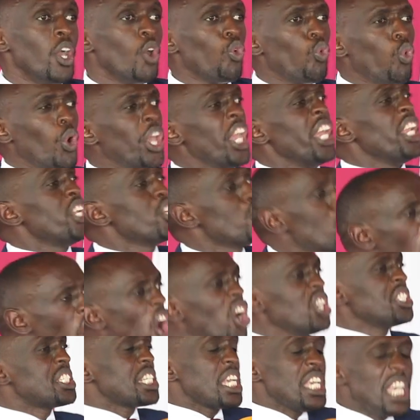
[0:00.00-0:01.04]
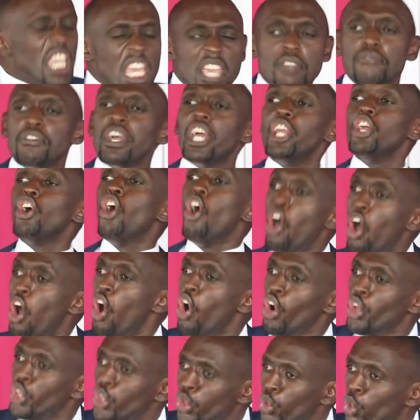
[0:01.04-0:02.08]
We don't even
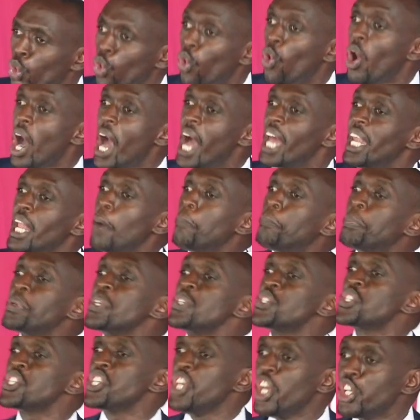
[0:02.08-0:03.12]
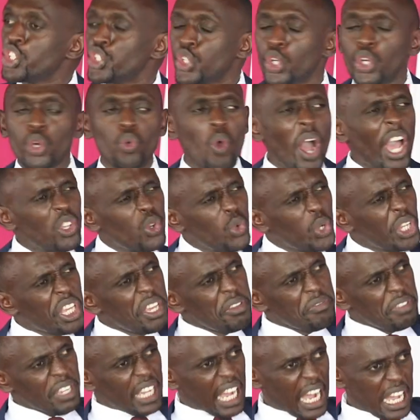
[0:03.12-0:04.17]
owe you an appreciation. Why are you
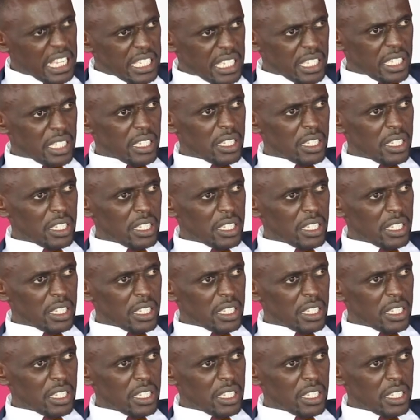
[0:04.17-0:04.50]
giving us?